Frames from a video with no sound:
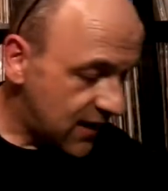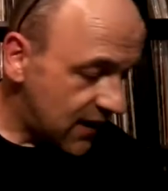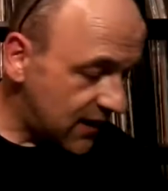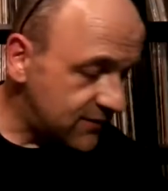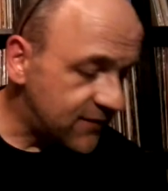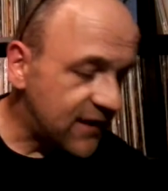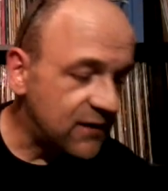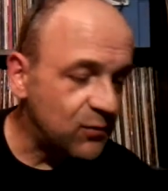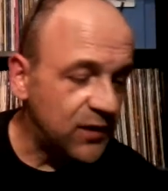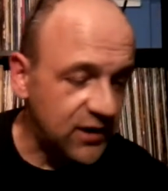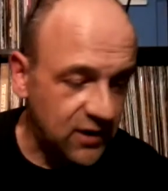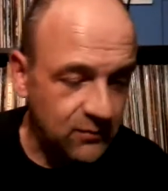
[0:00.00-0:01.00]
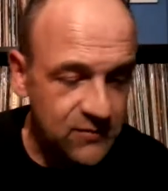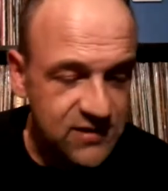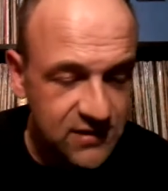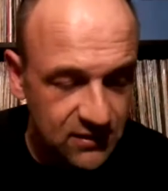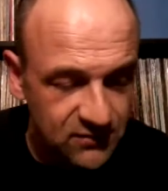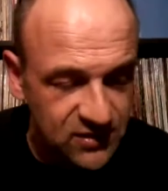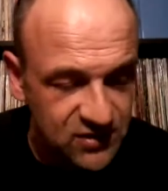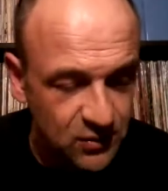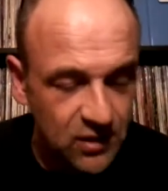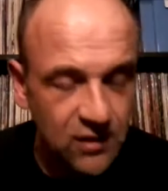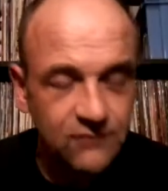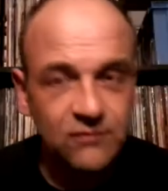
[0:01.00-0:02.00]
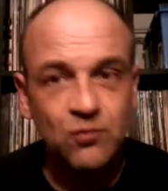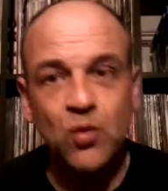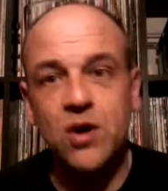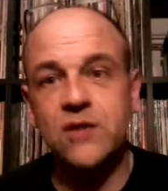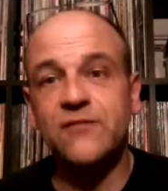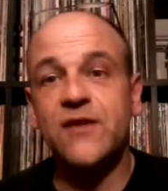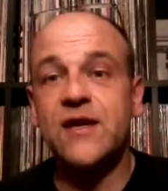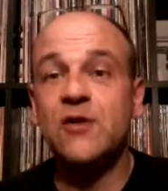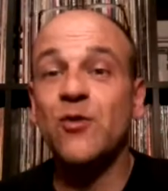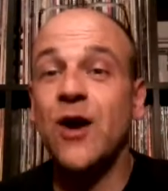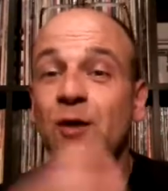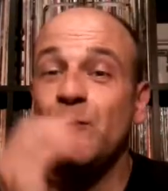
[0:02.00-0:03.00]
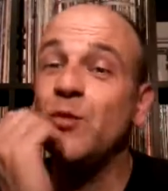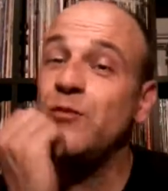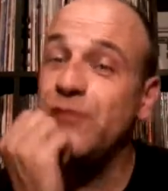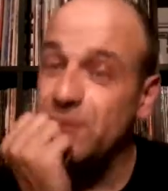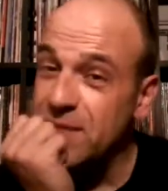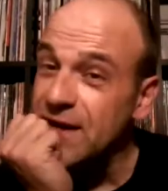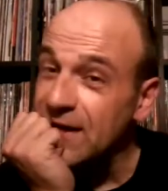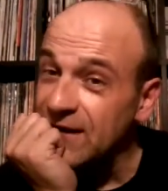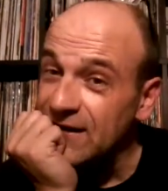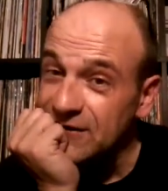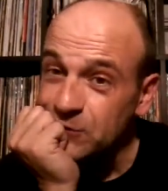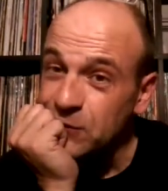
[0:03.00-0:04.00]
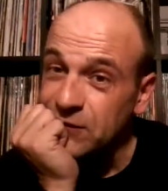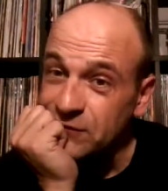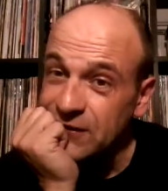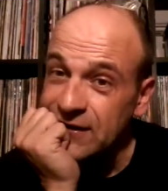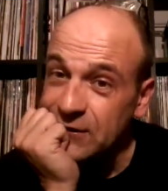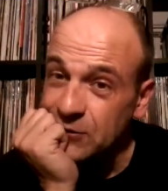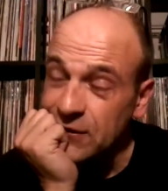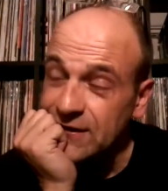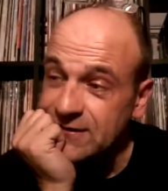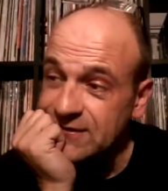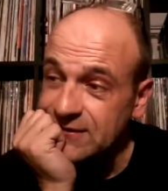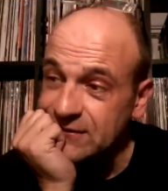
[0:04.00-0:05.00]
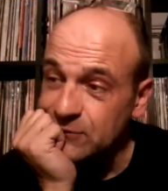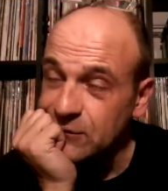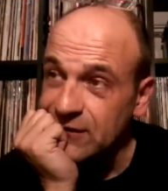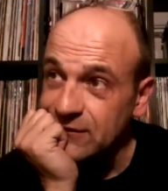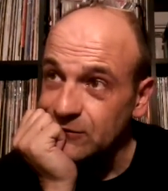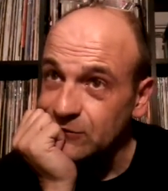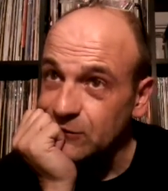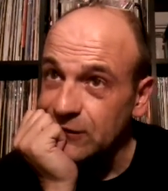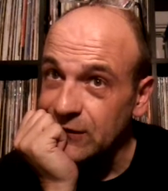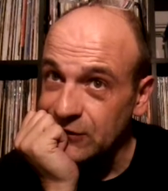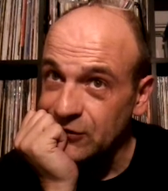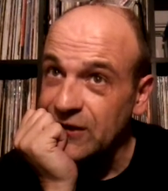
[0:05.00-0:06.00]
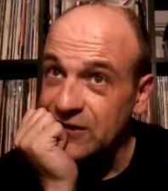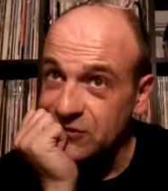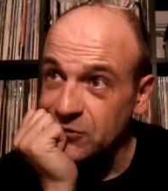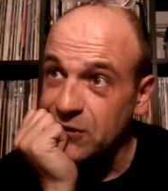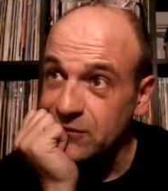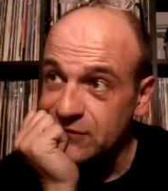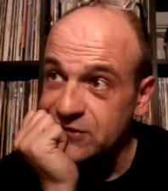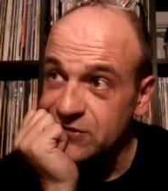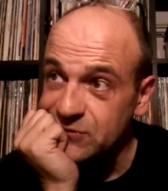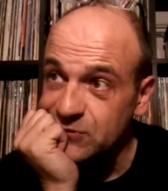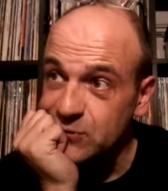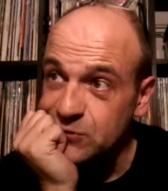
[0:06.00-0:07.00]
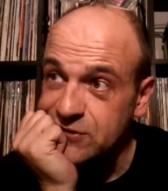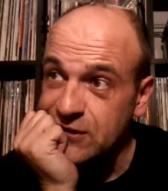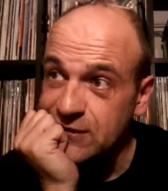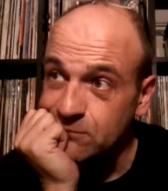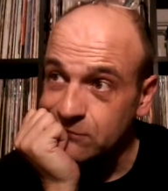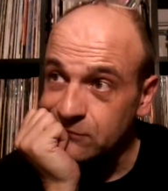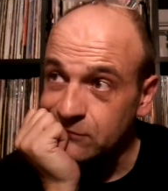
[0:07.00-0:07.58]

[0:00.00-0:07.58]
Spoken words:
And then we come to number 12, and one of the well, for me it's one of the greatest 12 inches of all time,